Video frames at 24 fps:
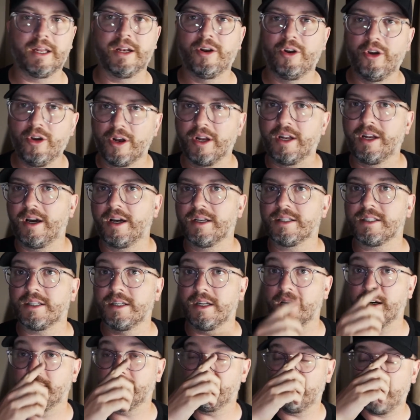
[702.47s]
an early night
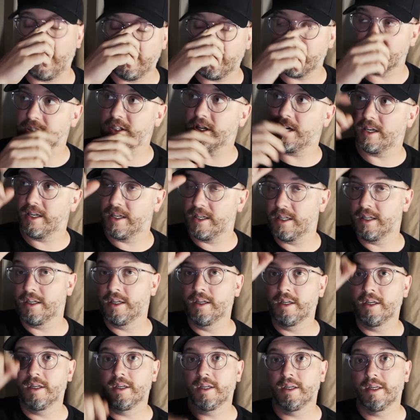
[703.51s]
tonight. I've decided,
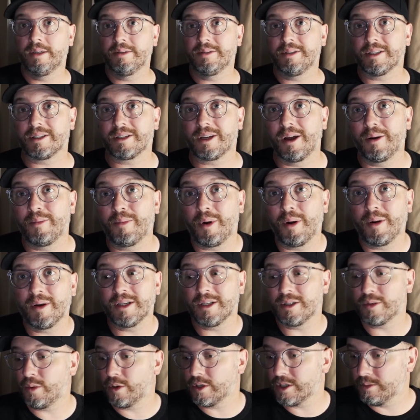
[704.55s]
just kind of probably
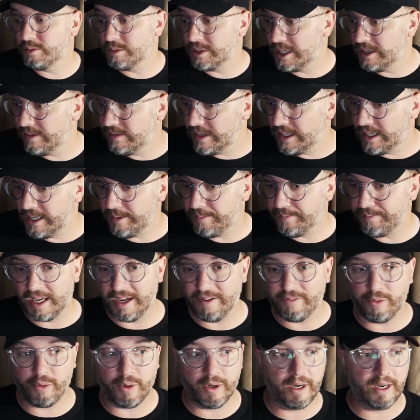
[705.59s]
just watch some TV.
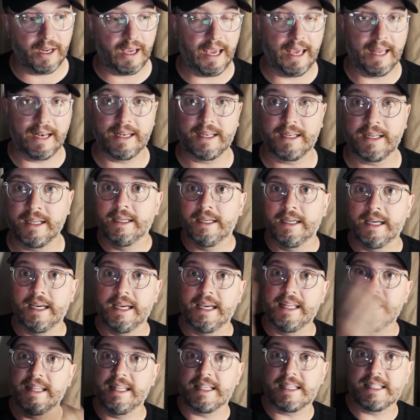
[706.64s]
Everyone
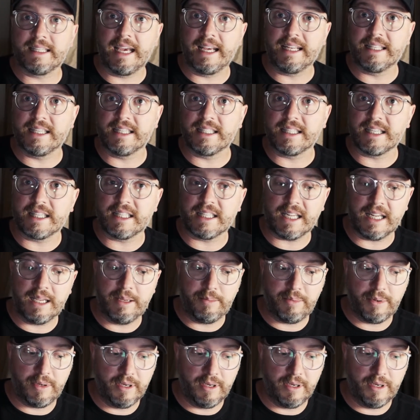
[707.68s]
in the States is asleep.